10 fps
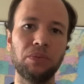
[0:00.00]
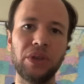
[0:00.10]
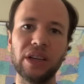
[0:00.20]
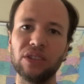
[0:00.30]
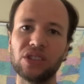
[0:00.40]

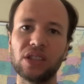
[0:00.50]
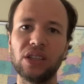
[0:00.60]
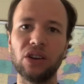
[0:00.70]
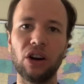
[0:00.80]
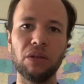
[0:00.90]

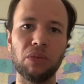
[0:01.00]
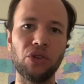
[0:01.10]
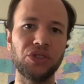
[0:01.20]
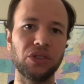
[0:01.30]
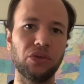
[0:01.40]
PLC or
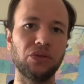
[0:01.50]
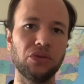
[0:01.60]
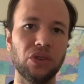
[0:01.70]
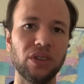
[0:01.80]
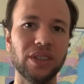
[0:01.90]
motion
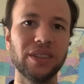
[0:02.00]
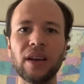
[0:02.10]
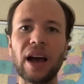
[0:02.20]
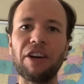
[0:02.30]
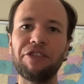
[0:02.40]
controller.
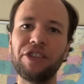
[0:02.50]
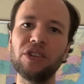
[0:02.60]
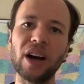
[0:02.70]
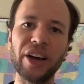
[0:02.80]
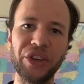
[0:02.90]
A
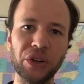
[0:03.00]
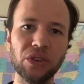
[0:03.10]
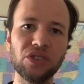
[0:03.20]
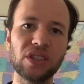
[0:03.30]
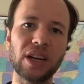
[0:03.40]
few
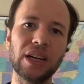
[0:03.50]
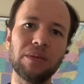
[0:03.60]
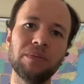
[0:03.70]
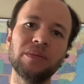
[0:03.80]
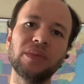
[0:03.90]
IOs
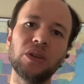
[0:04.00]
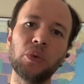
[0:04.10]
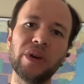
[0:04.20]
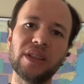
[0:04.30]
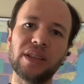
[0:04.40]
come
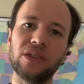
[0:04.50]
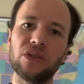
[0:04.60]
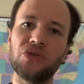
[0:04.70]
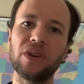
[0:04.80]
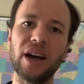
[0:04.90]
with
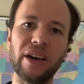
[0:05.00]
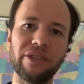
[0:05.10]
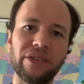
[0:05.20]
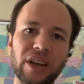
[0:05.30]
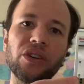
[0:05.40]

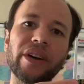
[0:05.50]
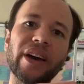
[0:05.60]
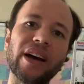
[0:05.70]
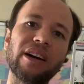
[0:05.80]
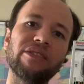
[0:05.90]
IndraDrive. You
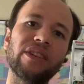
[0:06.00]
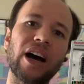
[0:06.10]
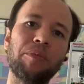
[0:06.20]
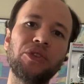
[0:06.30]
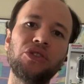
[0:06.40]
have
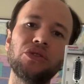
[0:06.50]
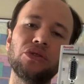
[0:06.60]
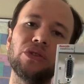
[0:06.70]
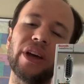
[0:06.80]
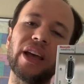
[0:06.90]
up
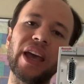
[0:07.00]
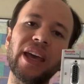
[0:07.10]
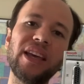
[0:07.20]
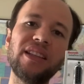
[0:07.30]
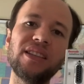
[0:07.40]
to
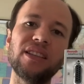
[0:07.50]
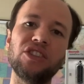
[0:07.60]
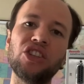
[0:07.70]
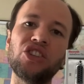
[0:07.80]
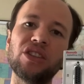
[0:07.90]
8
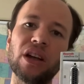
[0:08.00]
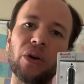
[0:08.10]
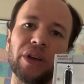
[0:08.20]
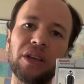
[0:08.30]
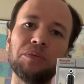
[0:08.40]

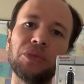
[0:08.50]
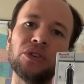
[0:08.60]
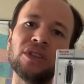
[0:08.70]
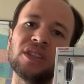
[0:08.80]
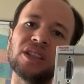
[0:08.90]
digital
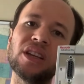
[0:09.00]
inputs,